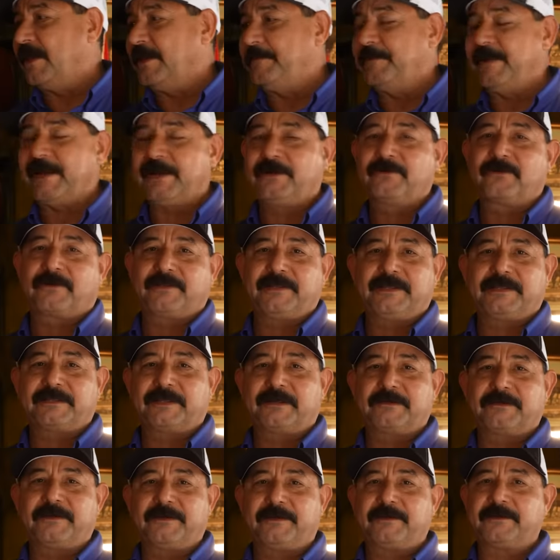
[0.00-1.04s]
They make
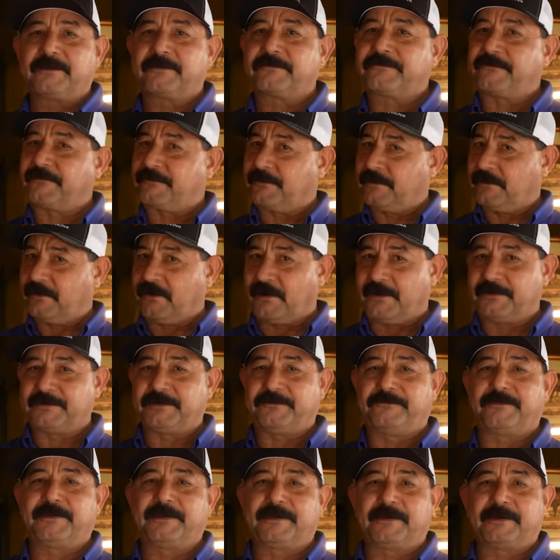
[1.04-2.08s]
gorditas here for large
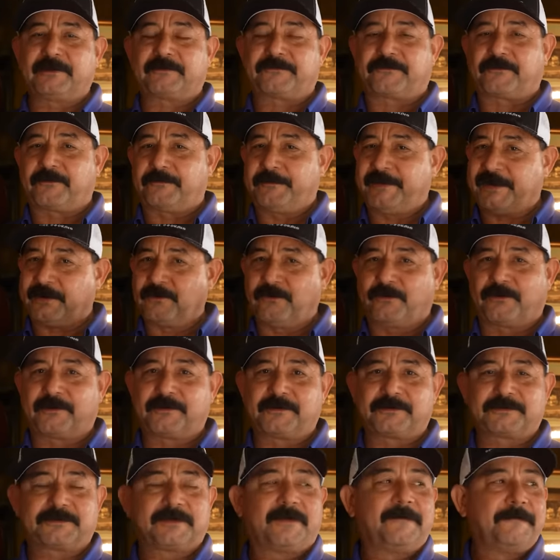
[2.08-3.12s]
events, for big
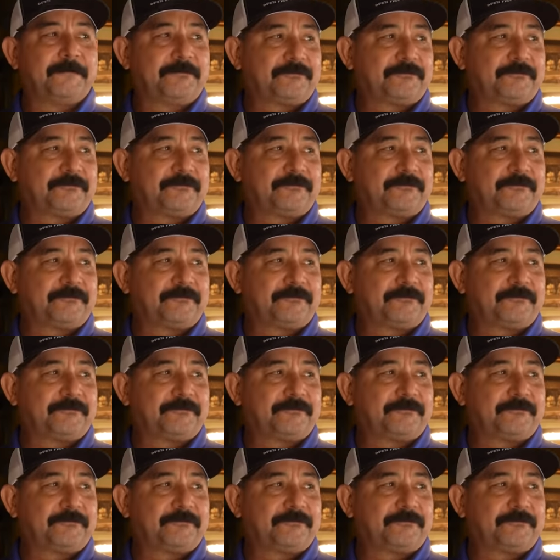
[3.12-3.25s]
orders.